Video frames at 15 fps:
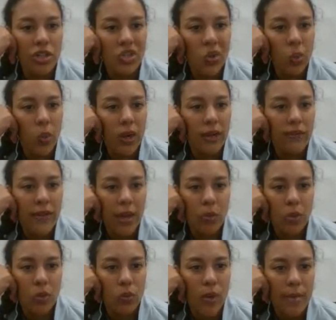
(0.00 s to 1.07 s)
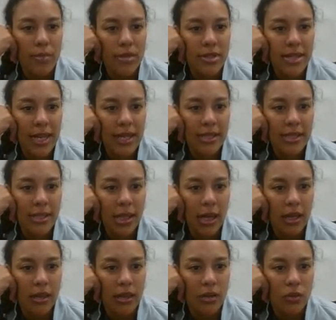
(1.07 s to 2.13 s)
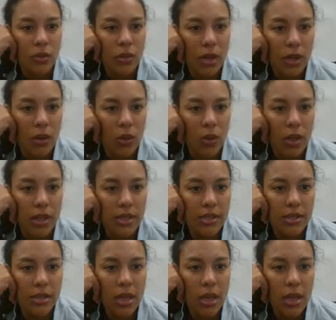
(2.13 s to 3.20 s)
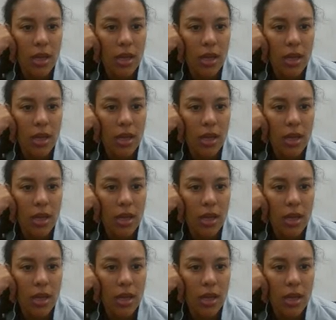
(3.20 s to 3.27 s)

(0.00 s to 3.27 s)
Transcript: So one of them would represent like the nucleolus.